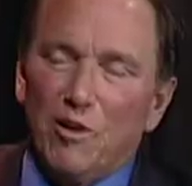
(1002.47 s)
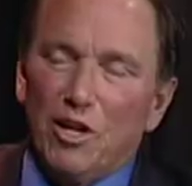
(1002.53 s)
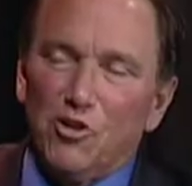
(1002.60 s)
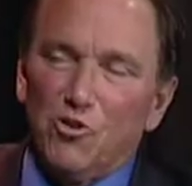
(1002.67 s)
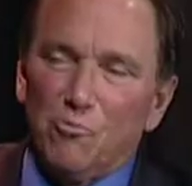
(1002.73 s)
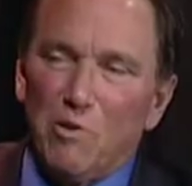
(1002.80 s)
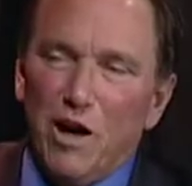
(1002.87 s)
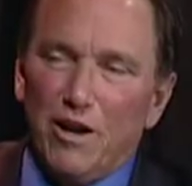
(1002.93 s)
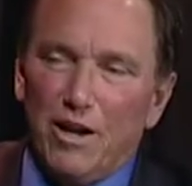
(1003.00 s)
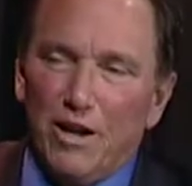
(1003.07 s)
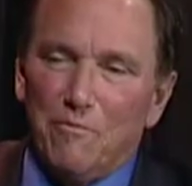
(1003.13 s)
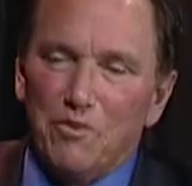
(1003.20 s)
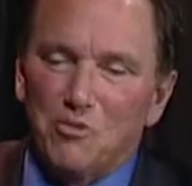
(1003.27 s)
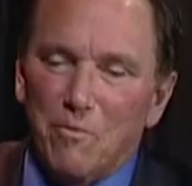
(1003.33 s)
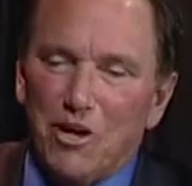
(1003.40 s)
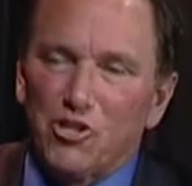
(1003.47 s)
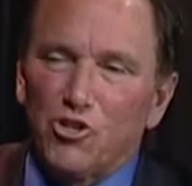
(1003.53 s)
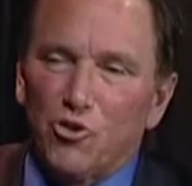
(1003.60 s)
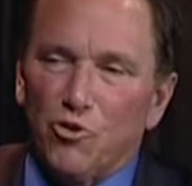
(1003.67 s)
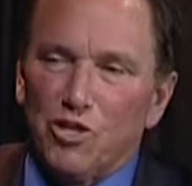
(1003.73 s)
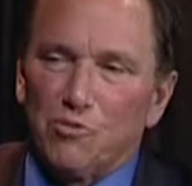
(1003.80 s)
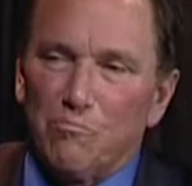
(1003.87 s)
we can do about him is make
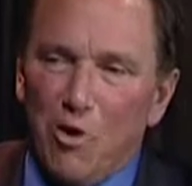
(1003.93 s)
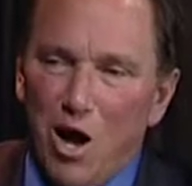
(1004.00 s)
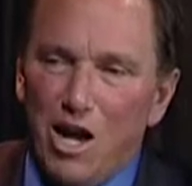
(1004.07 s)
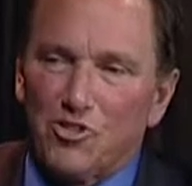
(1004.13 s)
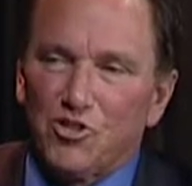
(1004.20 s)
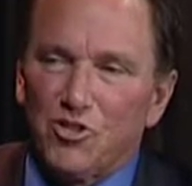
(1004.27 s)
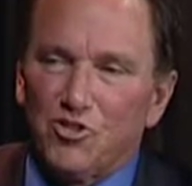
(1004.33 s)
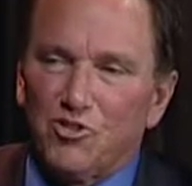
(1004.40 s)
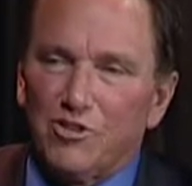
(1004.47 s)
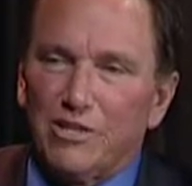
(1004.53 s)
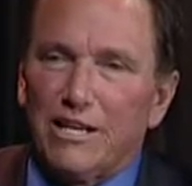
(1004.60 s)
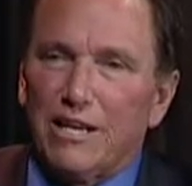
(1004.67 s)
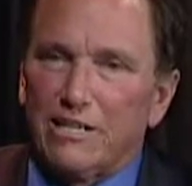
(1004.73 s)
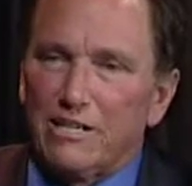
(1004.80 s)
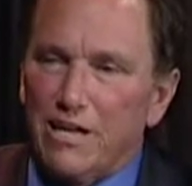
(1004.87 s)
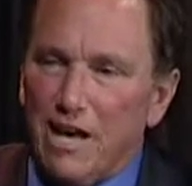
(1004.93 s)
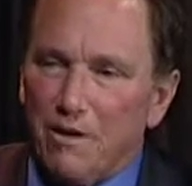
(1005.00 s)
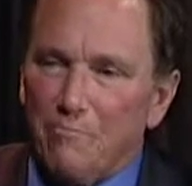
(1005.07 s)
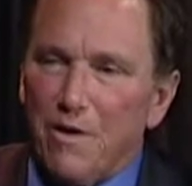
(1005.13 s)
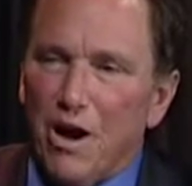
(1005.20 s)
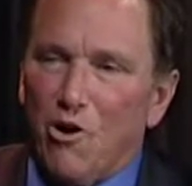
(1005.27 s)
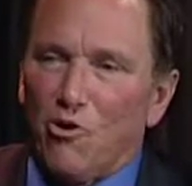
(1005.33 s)
sure his boss is kicked out
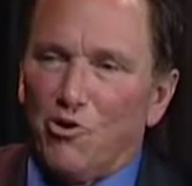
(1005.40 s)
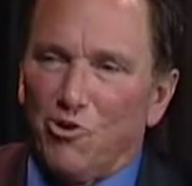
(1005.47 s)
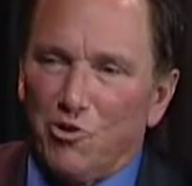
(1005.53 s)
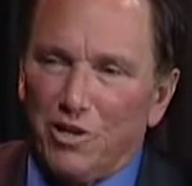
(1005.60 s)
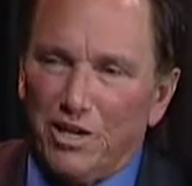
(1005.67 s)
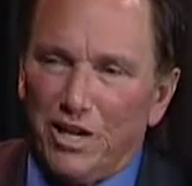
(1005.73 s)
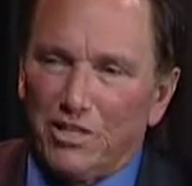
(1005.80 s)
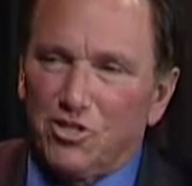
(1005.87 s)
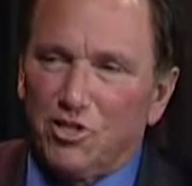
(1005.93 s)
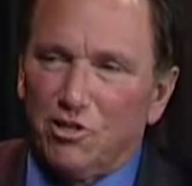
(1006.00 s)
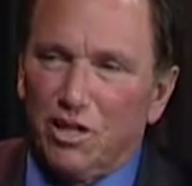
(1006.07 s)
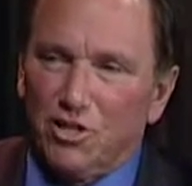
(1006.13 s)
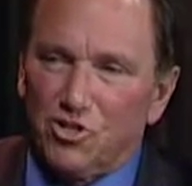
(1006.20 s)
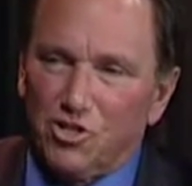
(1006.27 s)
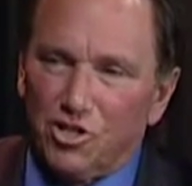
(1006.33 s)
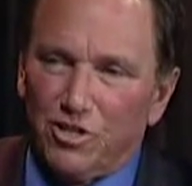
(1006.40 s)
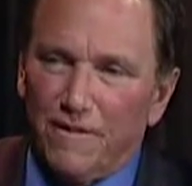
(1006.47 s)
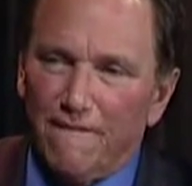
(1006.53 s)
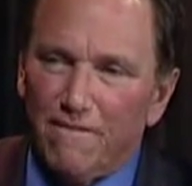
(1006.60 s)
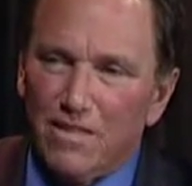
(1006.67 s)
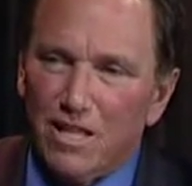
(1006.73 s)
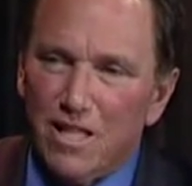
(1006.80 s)
of power during the next election.
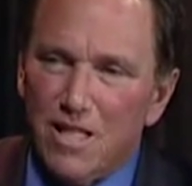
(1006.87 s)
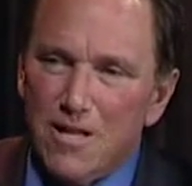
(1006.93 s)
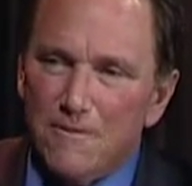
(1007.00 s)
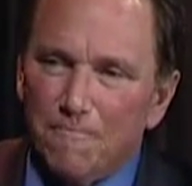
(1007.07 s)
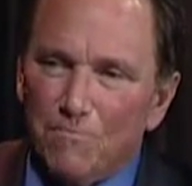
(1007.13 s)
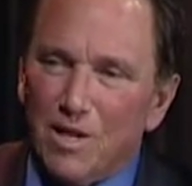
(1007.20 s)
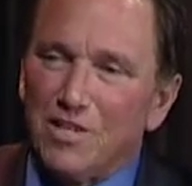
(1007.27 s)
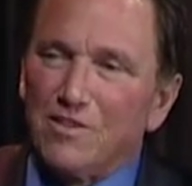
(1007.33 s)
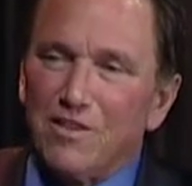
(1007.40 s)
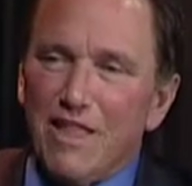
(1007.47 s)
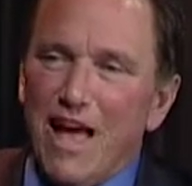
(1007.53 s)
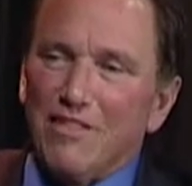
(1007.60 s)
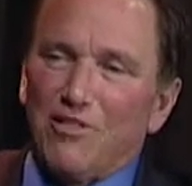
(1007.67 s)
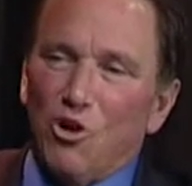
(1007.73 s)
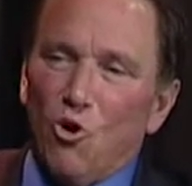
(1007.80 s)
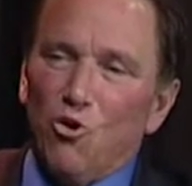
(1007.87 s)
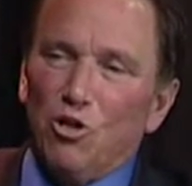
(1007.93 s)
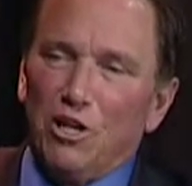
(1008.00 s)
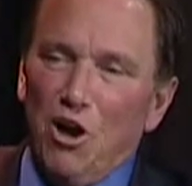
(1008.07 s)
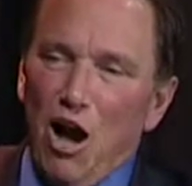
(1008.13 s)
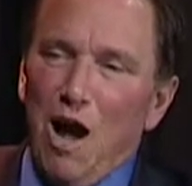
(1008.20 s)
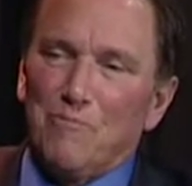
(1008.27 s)
Well, isn't I'm, that the
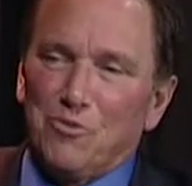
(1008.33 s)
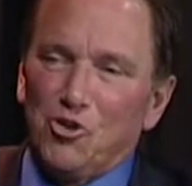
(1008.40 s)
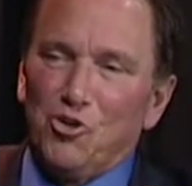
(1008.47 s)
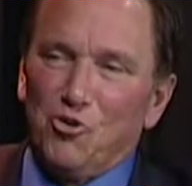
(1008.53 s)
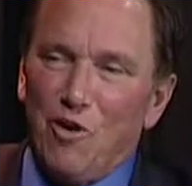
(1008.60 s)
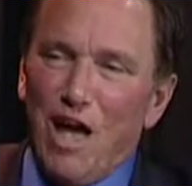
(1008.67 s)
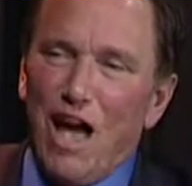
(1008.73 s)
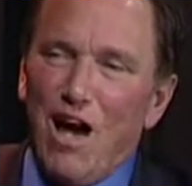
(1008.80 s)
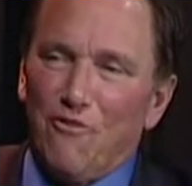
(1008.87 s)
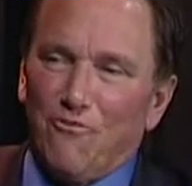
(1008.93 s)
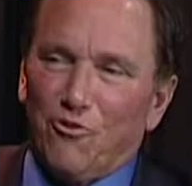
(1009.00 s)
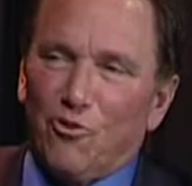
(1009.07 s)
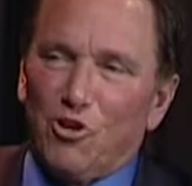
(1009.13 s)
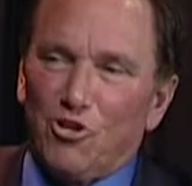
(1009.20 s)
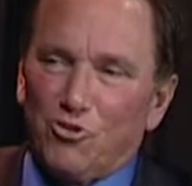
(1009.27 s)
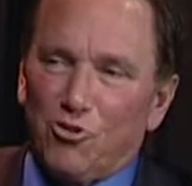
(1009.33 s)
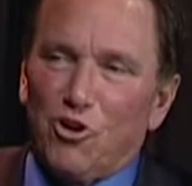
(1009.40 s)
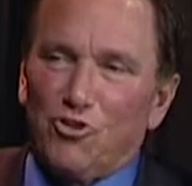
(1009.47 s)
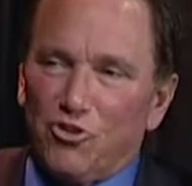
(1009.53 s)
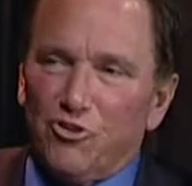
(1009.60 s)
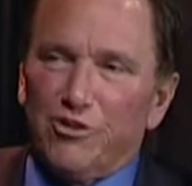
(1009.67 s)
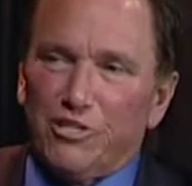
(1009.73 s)
only option you have for a
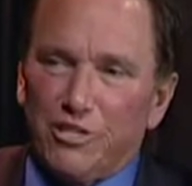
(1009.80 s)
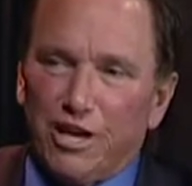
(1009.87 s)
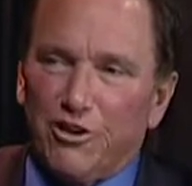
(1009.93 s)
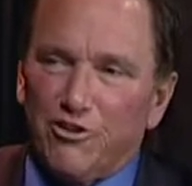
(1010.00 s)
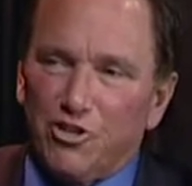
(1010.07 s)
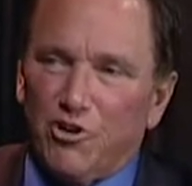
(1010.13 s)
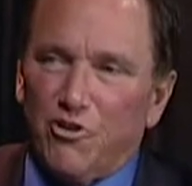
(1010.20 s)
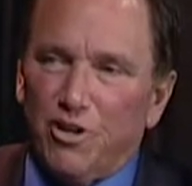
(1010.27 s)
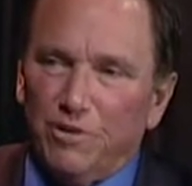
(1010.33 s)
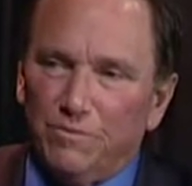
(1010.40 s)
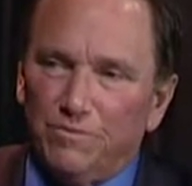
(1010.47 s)
Treasury Secretary?